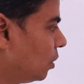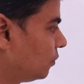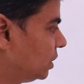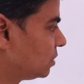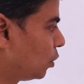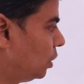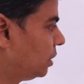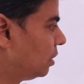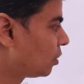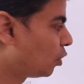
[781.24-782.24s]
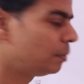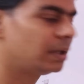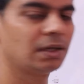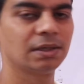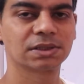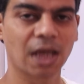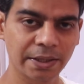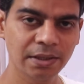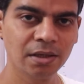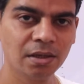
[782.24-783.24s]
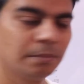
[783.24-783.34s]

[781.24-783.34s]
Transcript: of this molecular orbital is high,